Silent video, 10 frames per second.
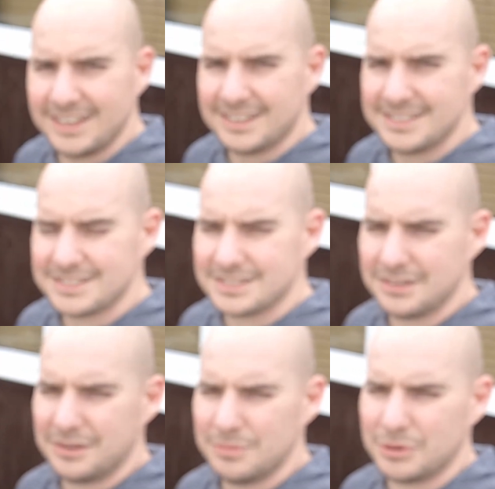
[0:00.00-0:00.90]
guys,
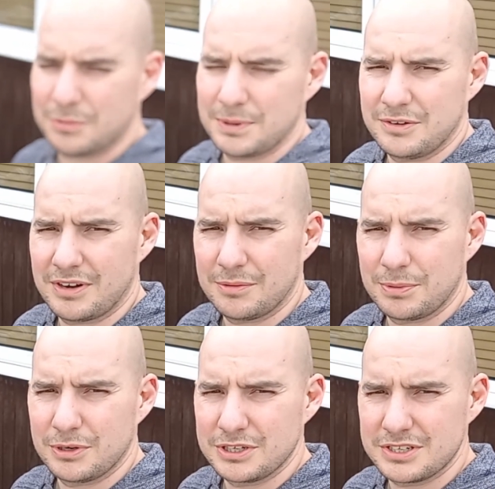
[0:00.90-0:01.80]
so I'm not going to beat around the
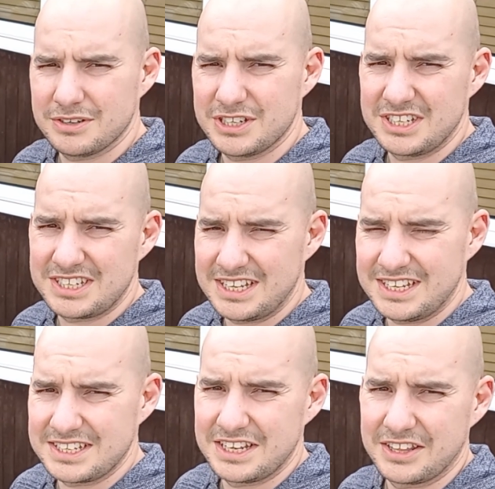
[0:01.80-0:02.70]
bush. So as you can see, it
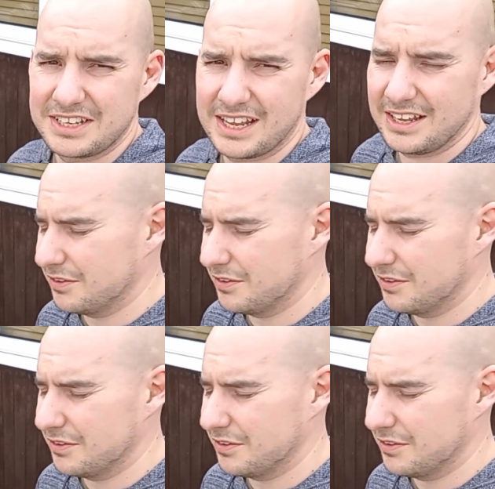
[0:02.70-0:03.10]
is another day. I've